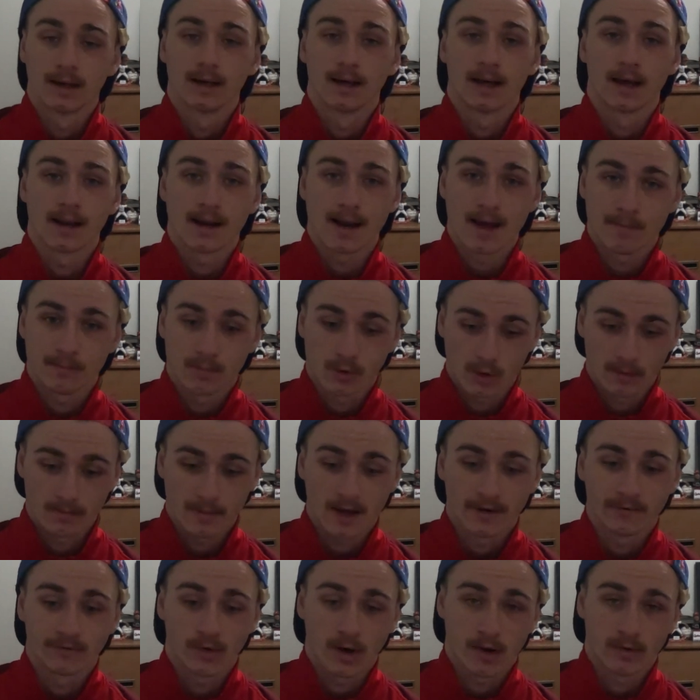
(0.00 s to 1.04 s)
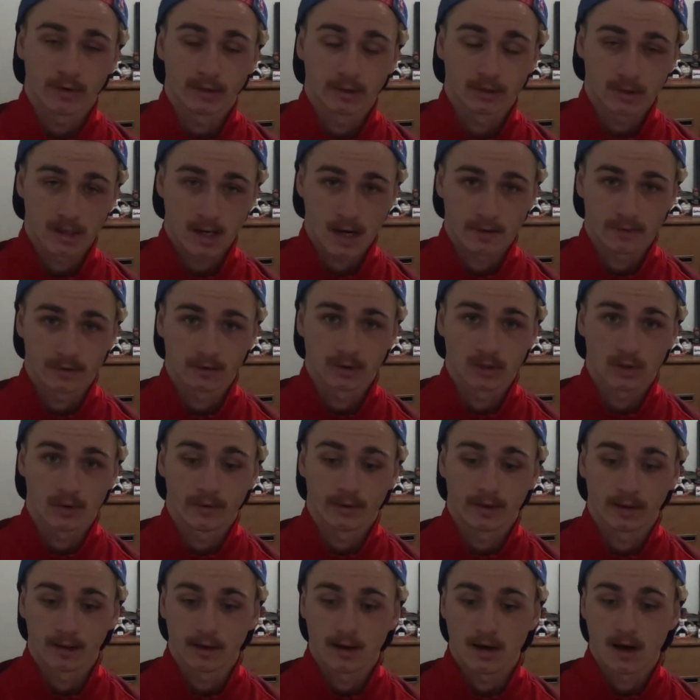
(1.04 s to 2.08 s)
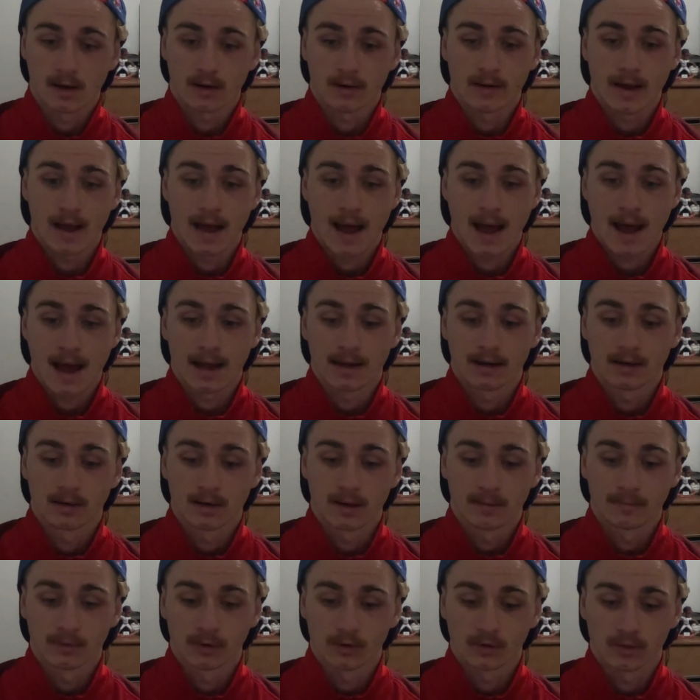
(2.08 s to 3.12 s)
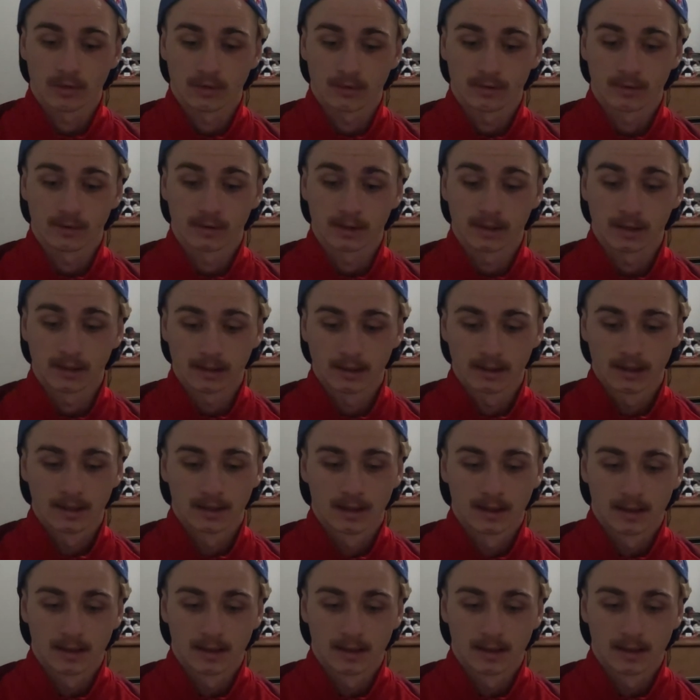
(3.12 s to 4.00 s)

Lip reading: and I put my favorite driver, Joey Logano, at number 3,